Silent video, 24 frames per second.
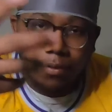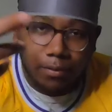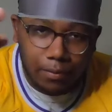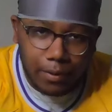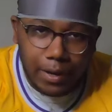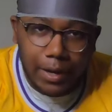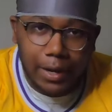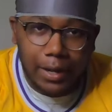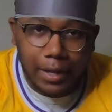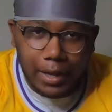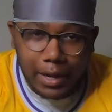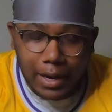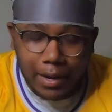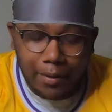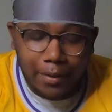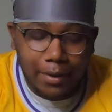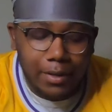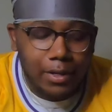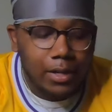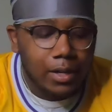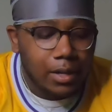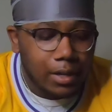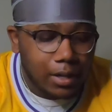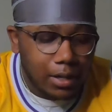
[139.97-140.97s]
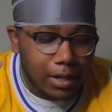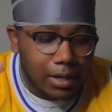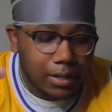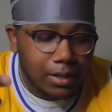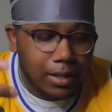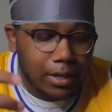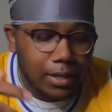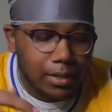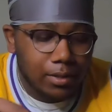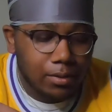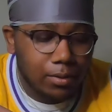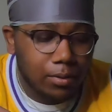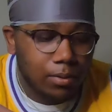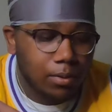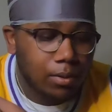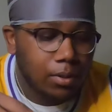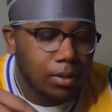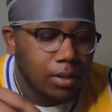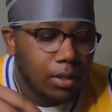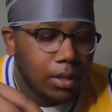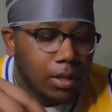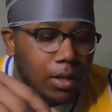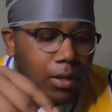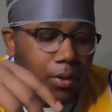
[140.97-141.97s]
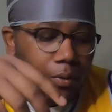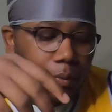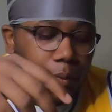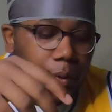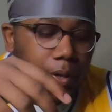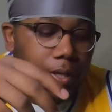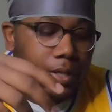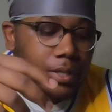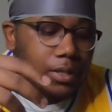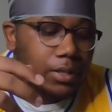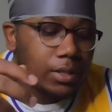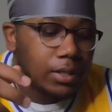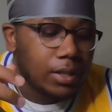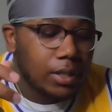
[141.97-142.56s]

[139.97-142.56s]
Fighting Irish, his high school. Which,